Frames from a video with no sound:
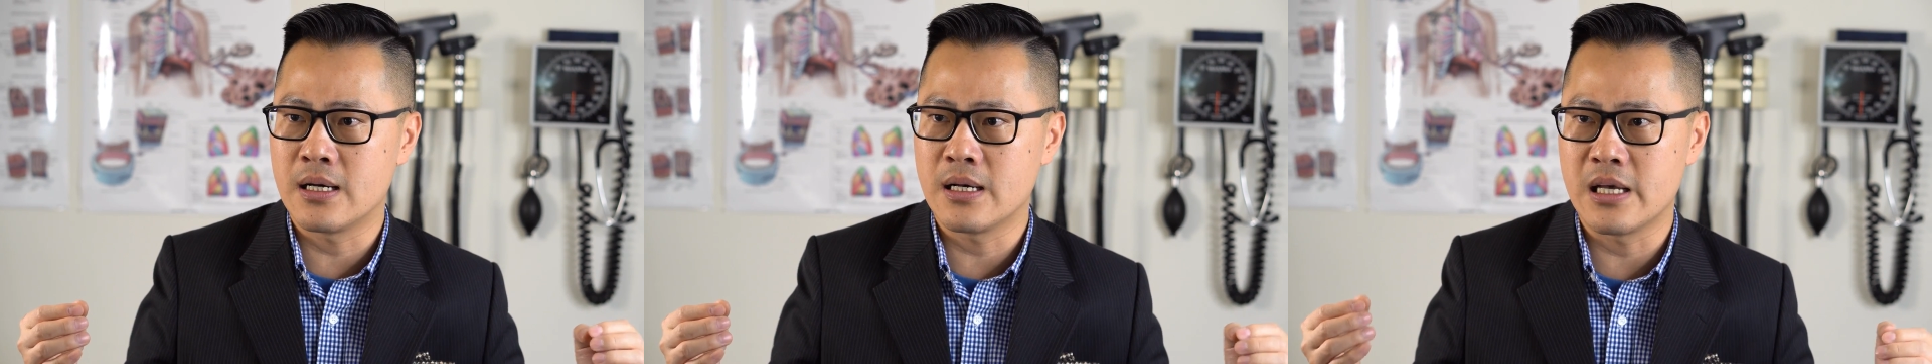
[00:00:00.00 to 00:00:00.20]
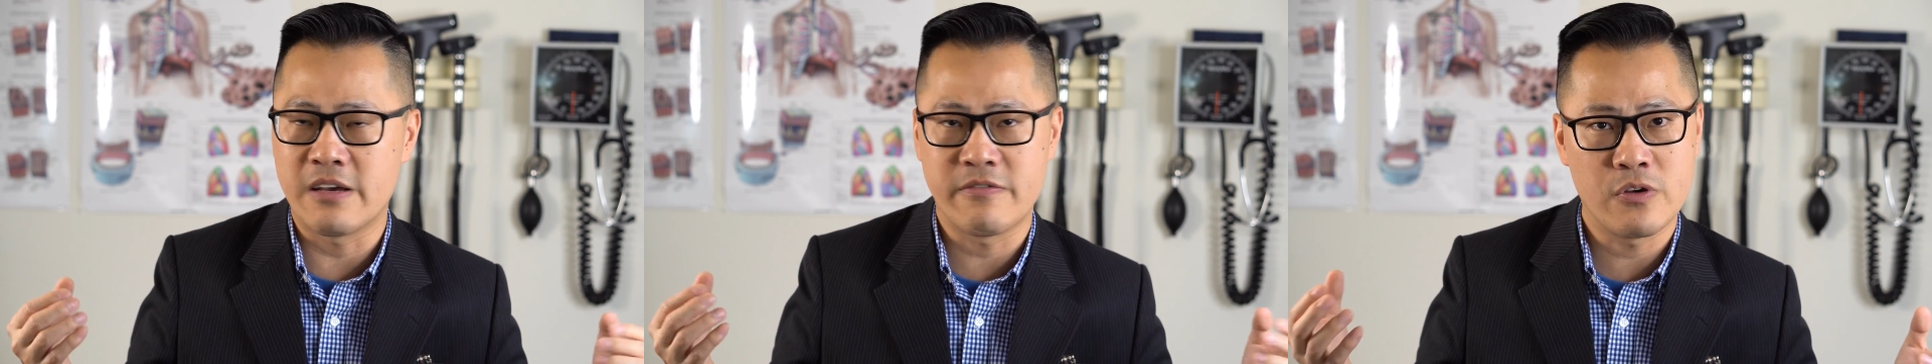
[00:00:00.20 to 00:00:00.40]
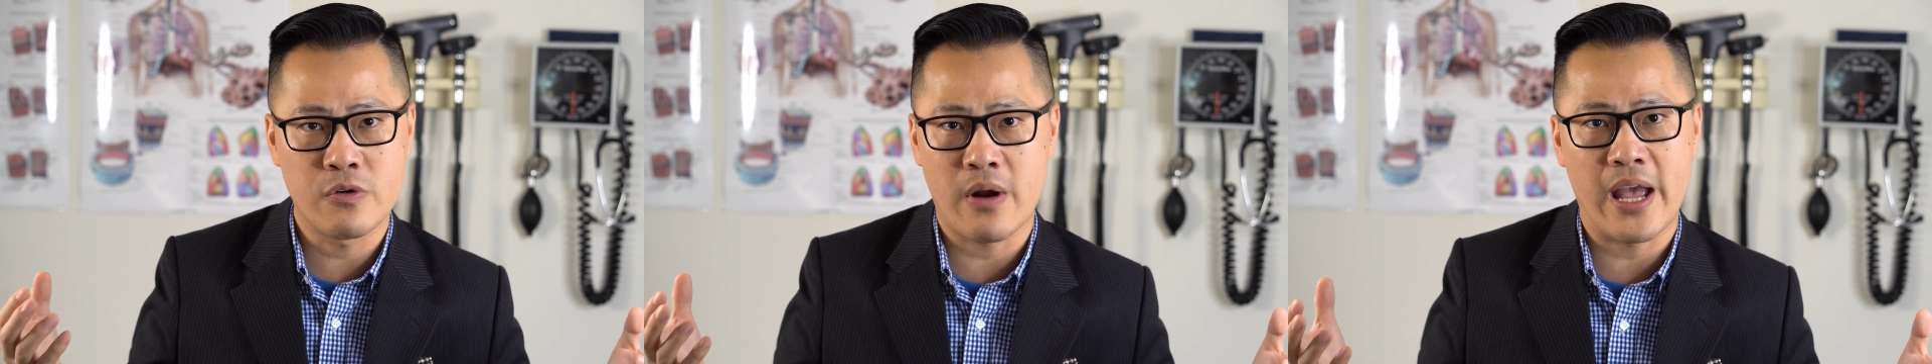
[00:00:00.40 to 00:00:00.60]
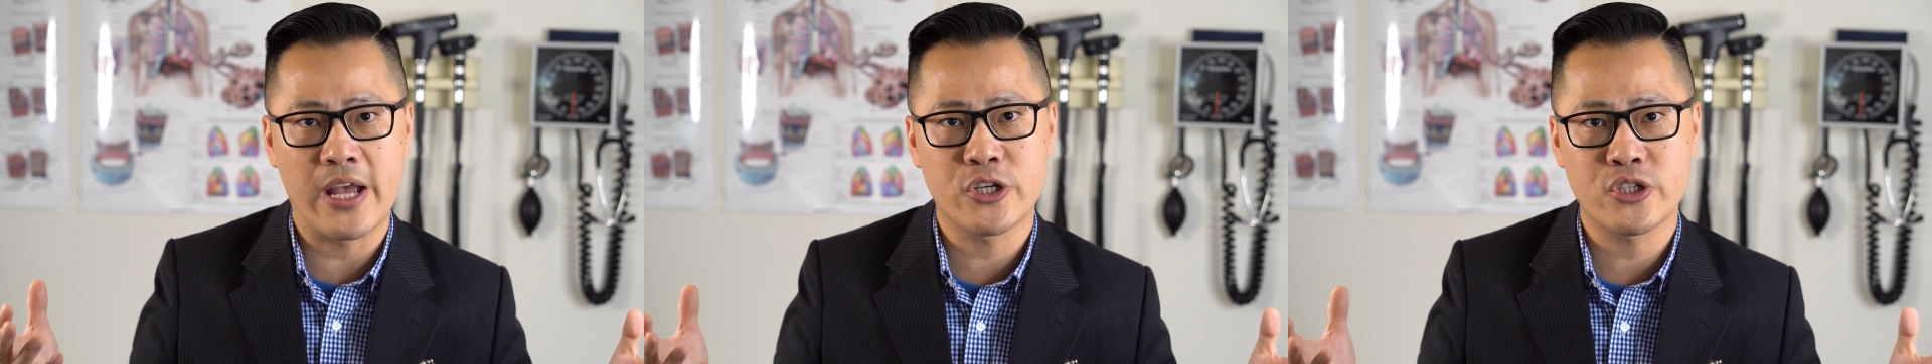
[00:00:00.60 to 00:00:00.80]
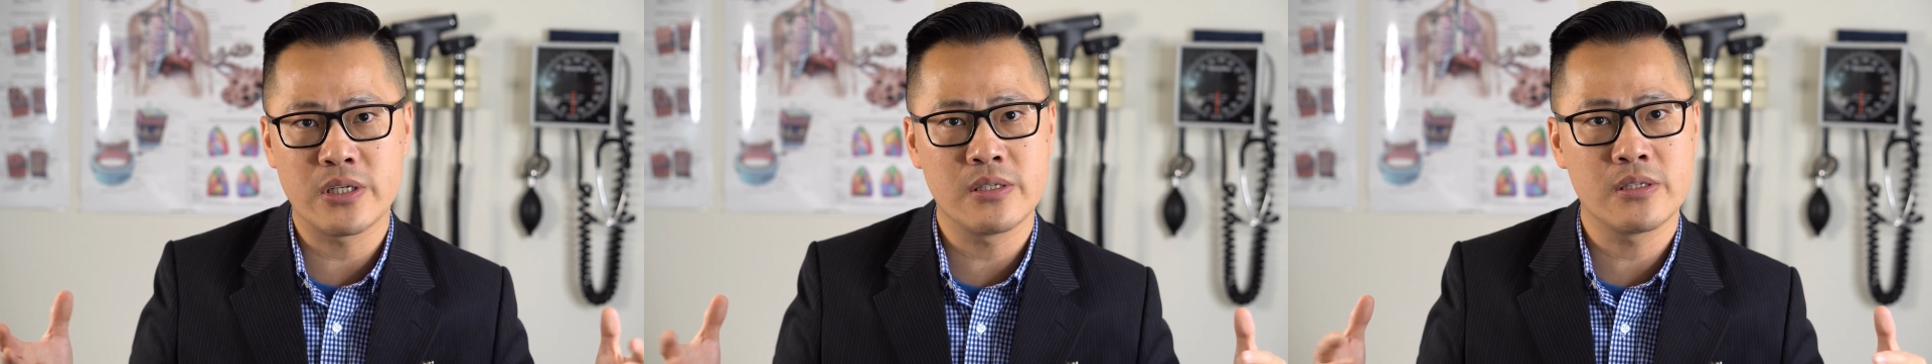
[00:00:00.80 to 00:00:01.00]
if you're
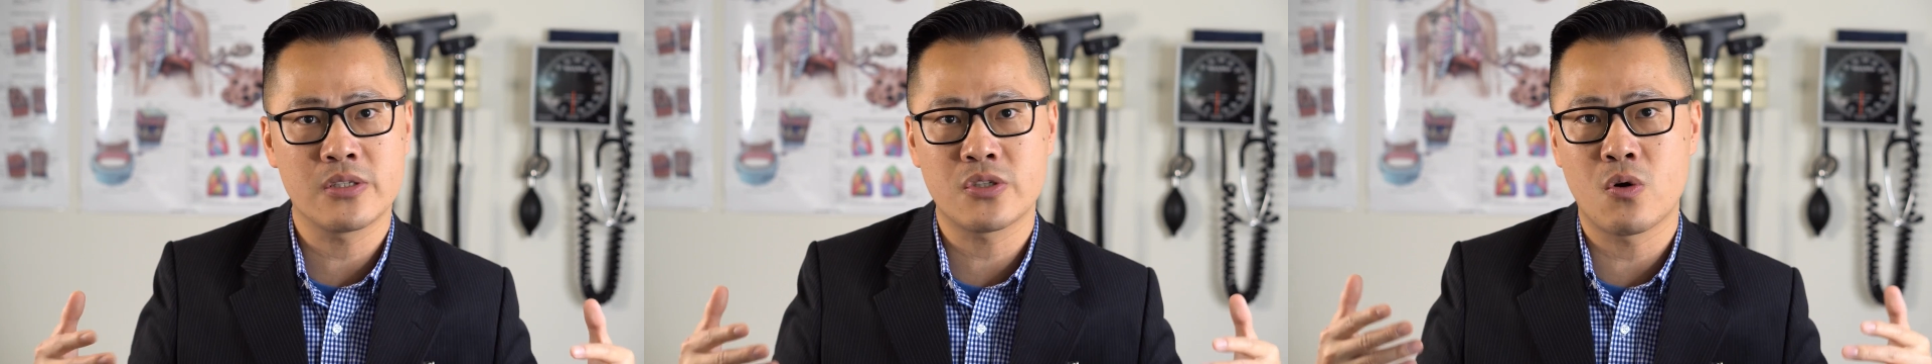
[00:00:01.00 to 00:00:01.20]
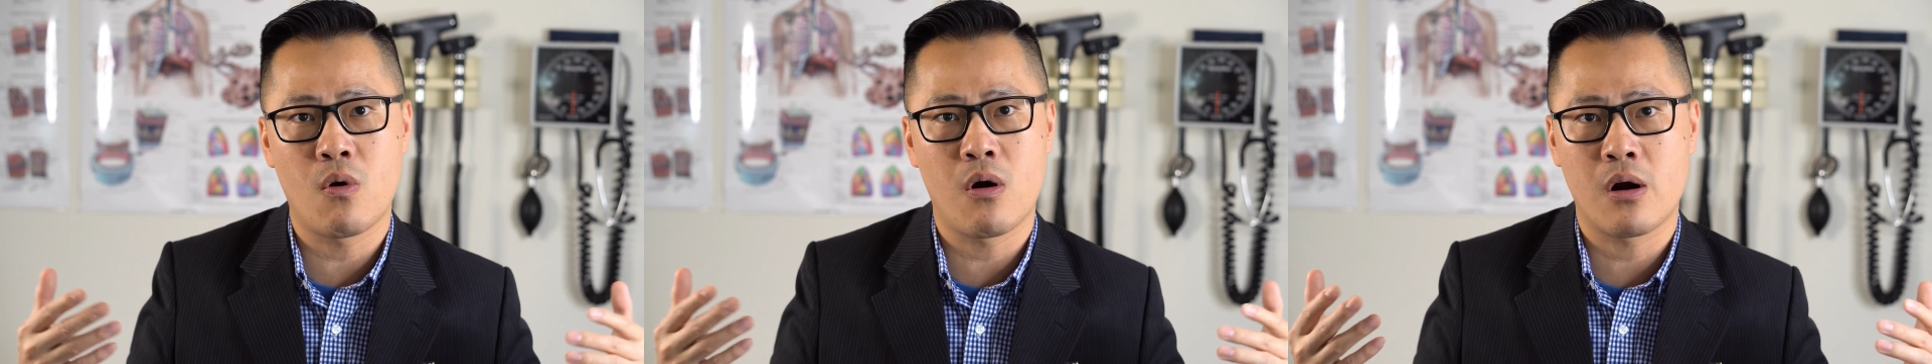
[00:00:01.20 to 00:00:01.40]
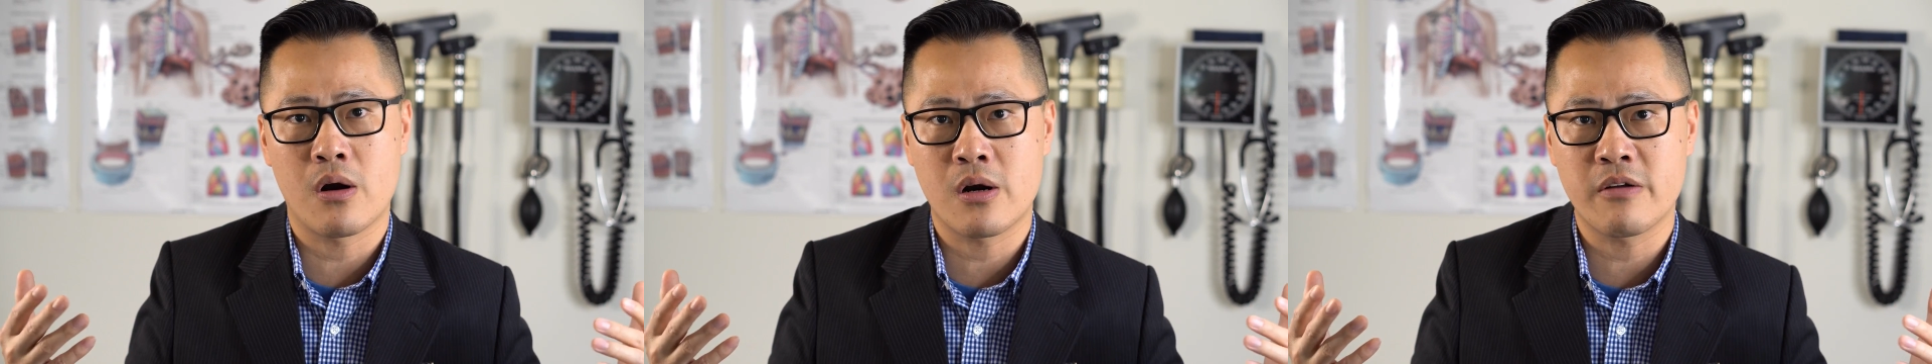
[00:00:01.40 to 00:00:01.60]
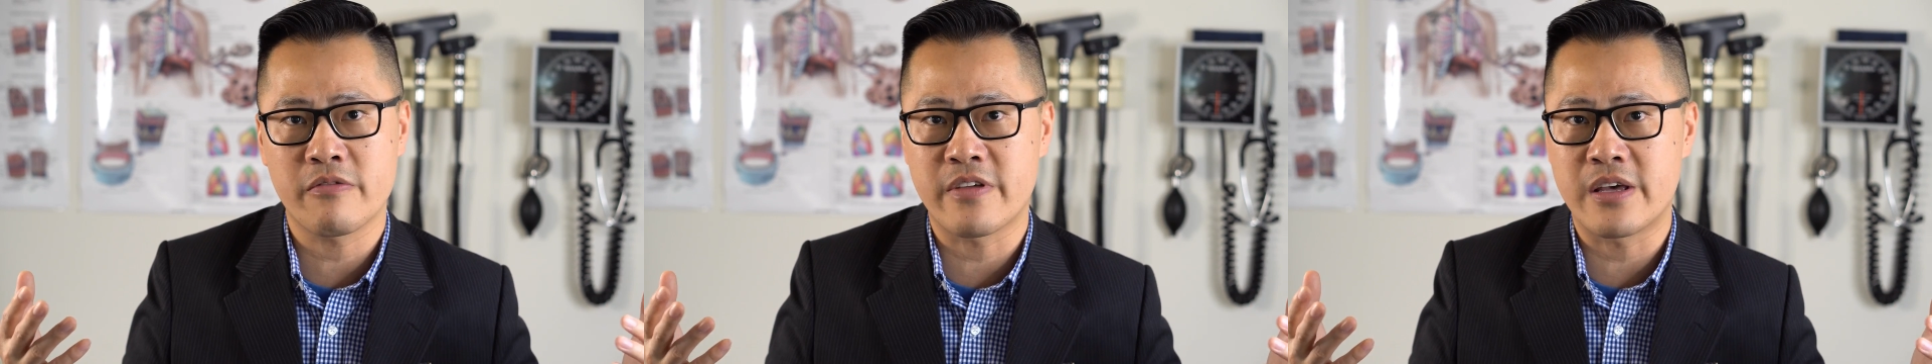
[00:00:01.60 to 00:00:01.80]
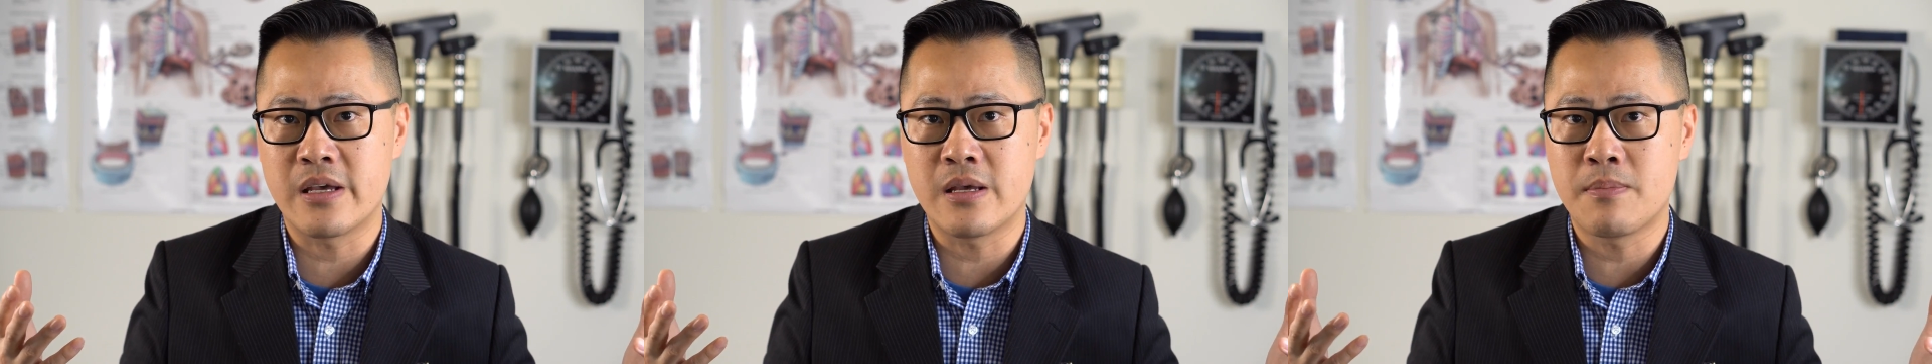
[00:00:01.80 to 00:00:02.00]
Asian, so are
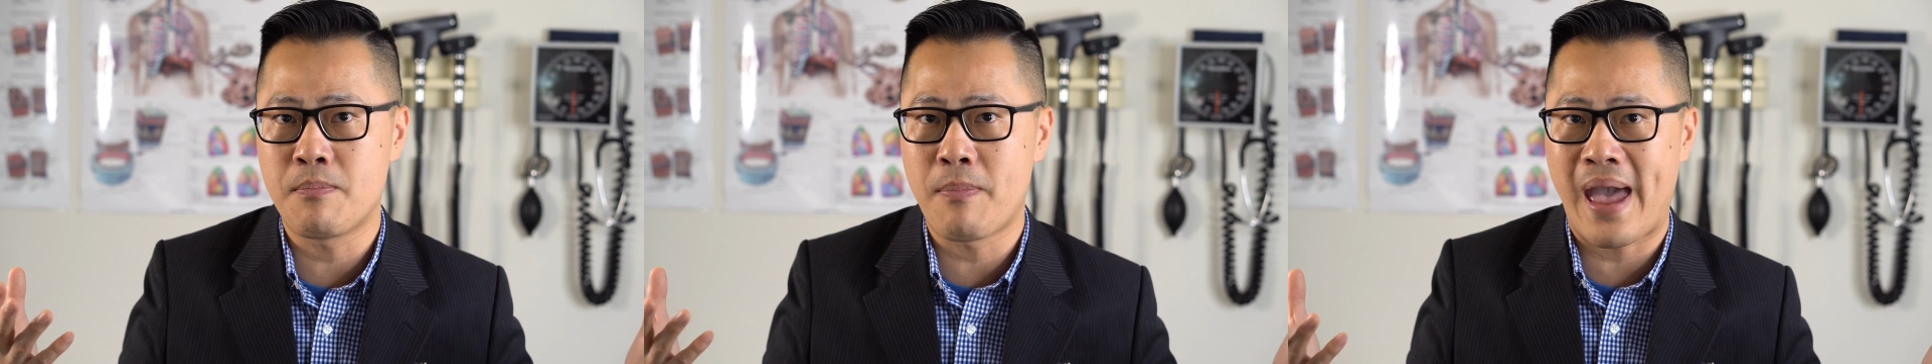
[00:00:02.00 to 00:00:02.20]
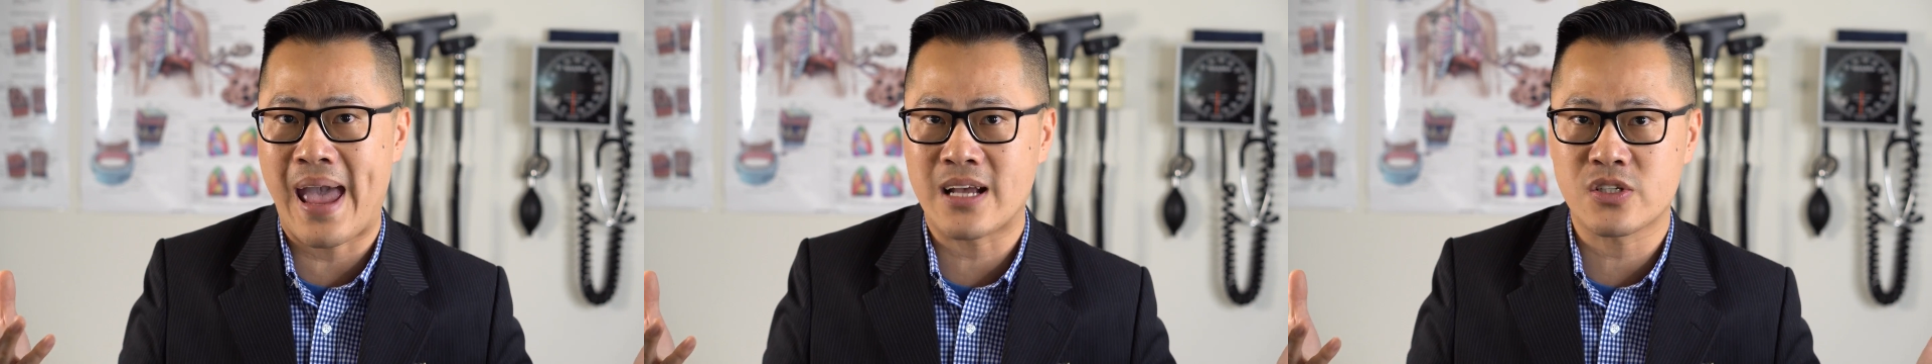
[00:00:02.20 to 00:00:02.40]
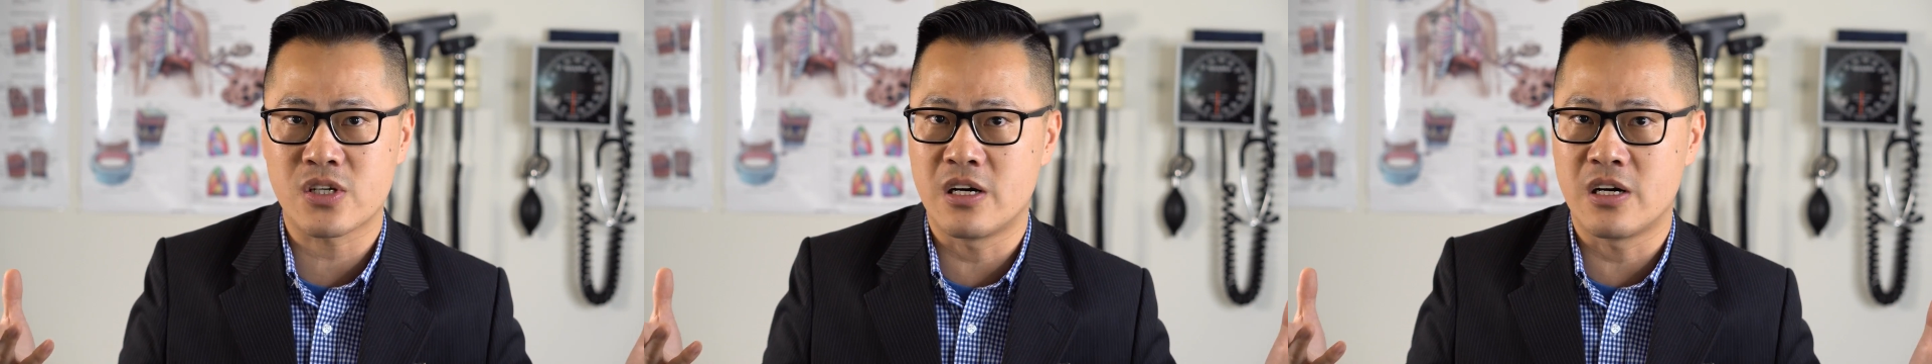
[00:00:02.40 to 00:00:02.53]
the bags